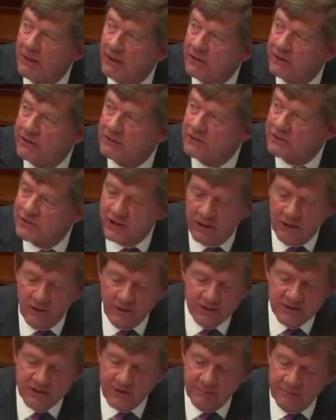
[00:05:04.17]
Americans
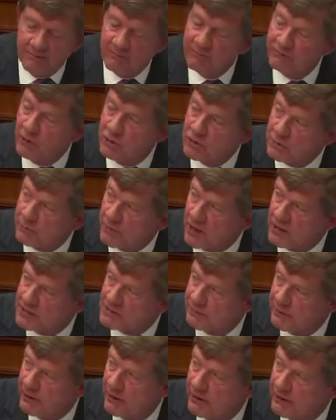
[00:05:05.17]
share in some future
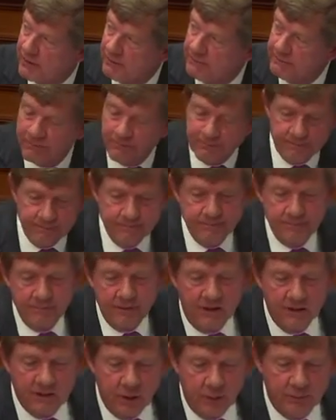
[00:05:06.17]
prosperity.
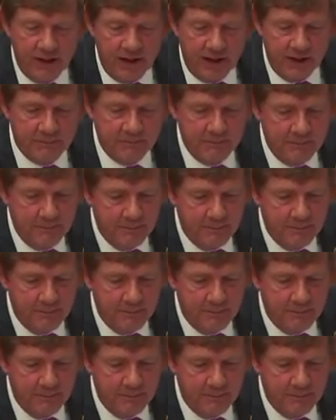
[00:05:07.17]
Yield back.